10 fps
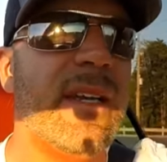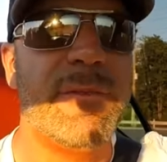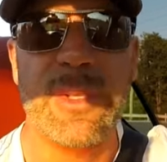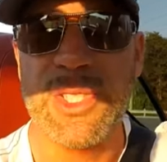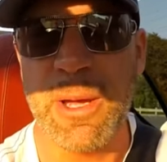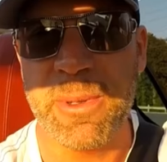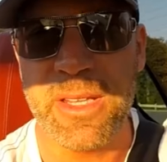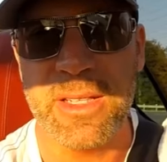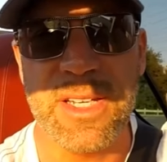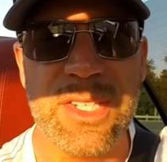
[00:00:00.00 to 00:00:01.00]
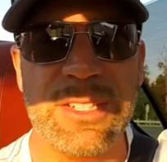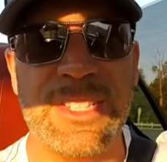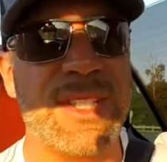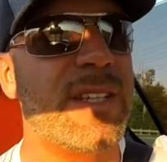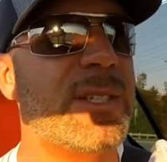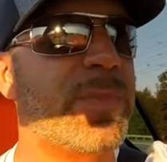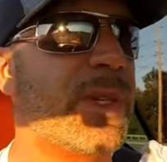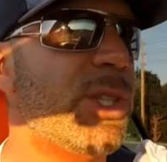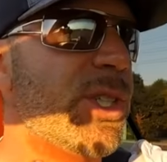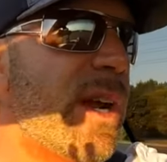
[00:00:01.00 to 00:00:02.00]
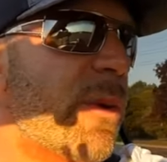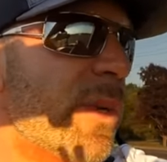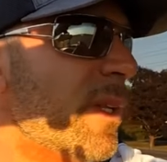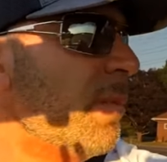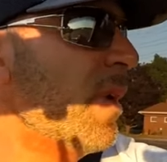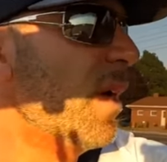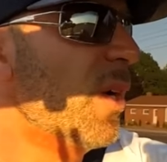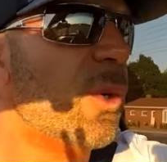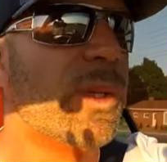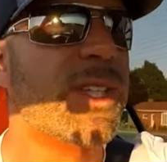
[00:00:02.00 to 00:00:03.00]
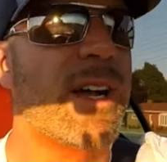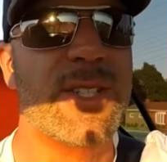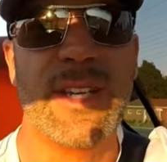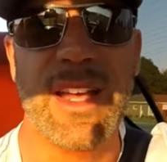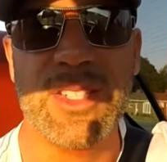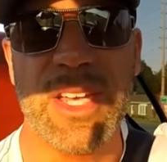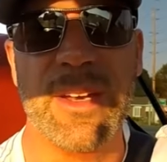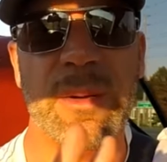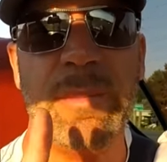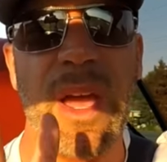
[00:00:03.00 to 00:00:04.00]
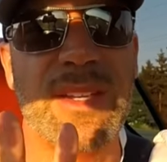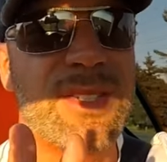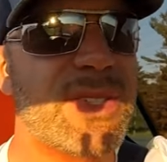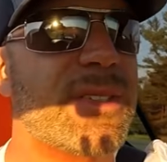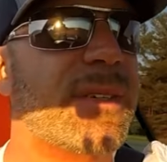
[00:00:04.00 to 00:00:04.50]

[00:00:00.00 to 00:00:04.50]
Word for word: If there's somebody that needs to see this, please share it with them. We'll talk to you guys later. Peace.